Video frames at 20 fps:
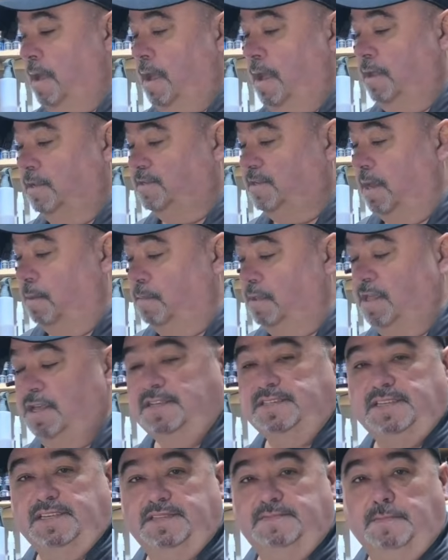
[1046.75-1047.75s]
Some of
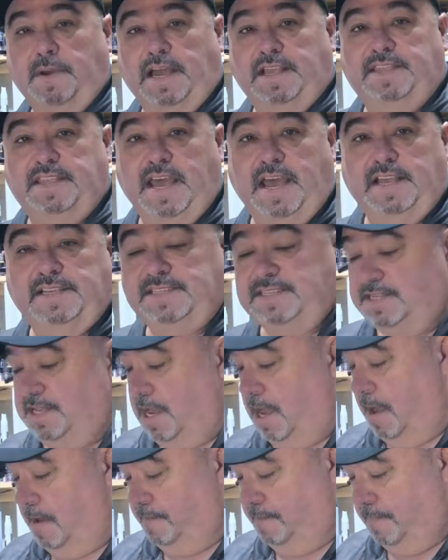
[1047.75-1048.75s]
this is my test
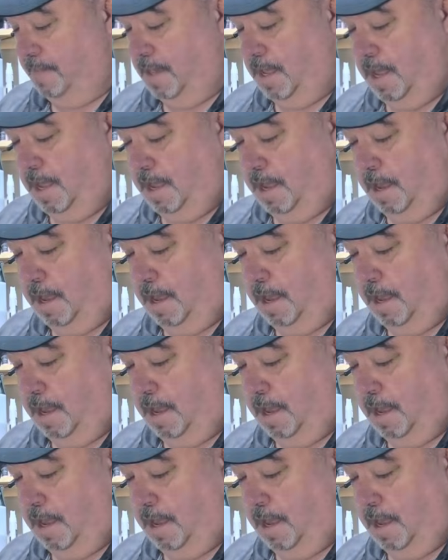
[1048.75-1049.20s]
stuff that